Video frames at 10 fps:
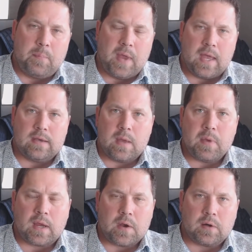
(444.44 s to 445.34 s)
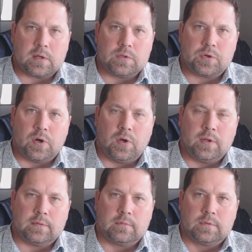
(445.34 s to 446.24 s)
pandemic under control
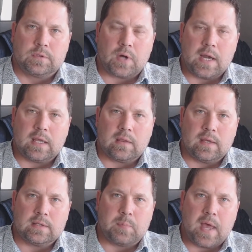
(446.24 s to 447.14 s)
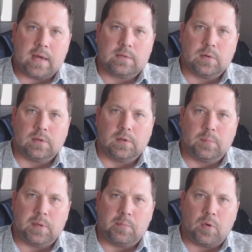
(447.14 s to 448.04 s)
and try to get things back to a little
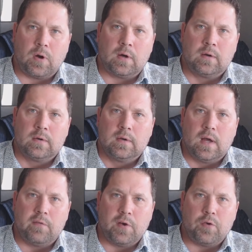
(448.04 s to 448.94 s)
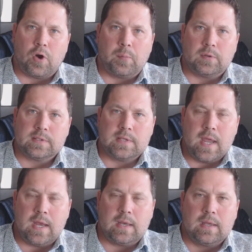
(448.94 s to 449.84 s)
bit more of a normal
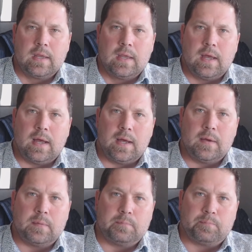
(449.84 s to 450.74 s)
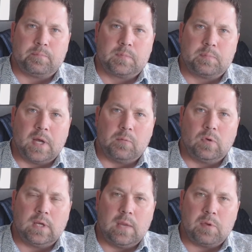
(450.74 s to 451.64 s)
state. But
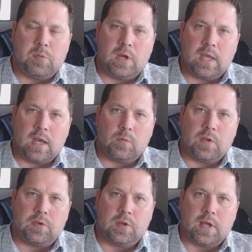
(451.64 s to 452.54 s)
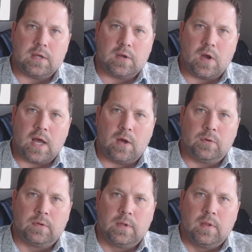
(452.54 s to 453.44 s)
we'll keep communicating with you, letting you know
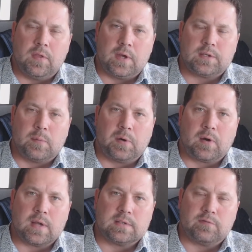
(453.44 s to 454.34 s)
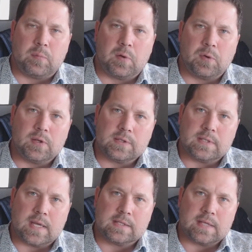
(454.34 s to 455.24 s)
how things are progressing from the real
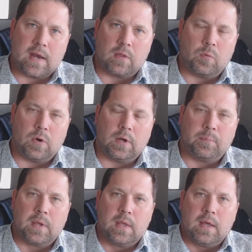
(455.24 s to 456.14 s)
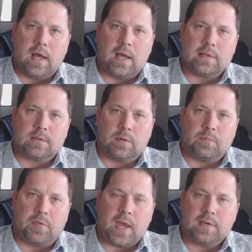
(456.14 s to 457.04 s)
estate side of the world.
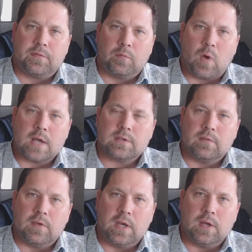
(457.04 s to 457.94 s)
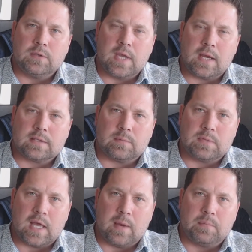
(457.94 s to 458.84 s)
So thanks for watching the video, taking some
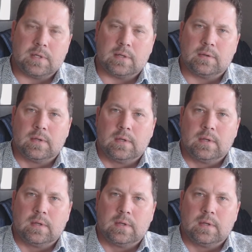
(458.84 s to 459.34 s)
time to